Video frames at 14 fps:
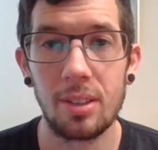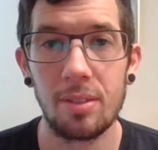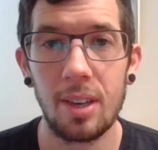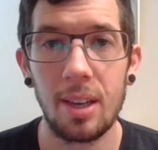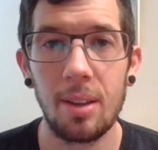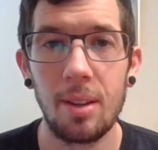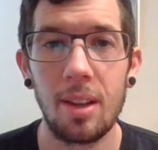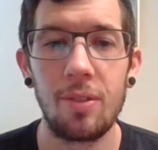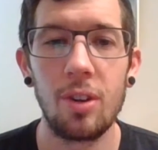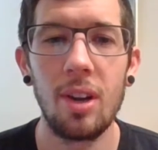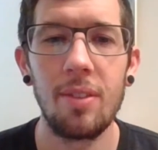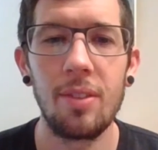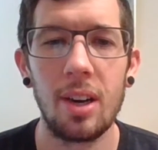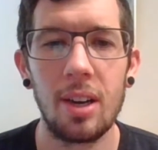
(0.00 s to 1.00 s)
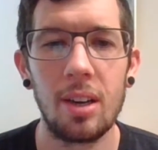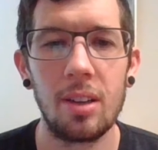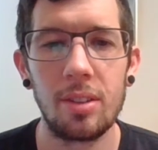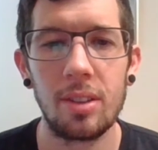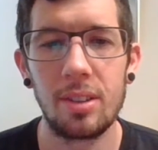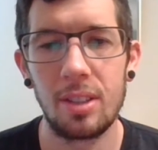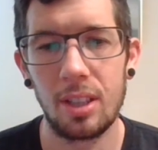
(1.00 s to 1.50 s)
right? If you don't have your health,
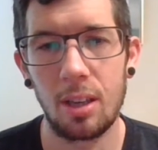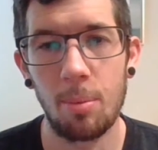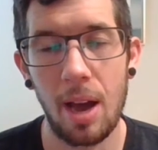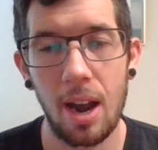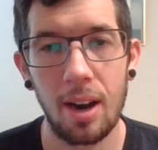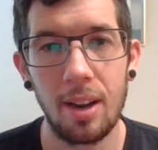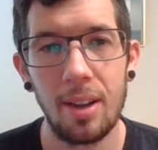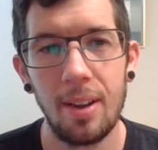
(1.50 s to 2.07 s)
let's think about it.